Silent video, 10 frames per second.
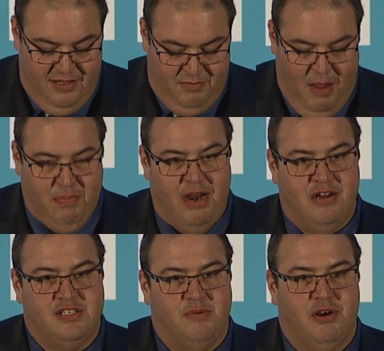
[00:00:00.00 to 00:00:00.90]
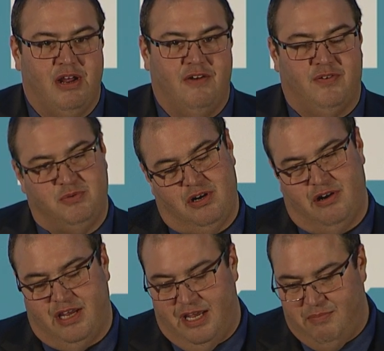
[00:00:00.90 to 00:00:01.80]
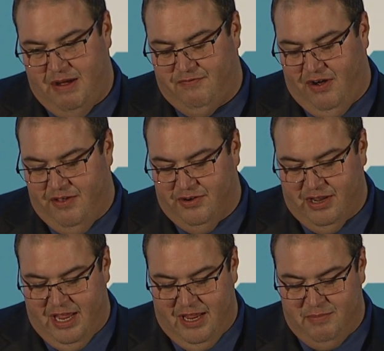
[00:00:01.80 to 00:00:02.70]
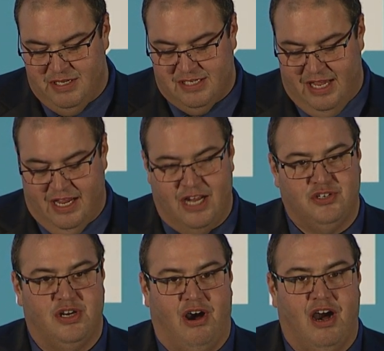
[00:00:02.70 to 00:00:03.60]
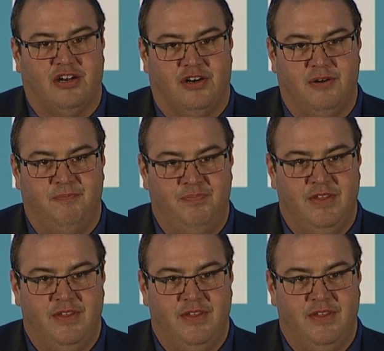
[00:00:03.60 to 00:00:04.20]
My parents immigrated from Turkey. My father came as a country doctor.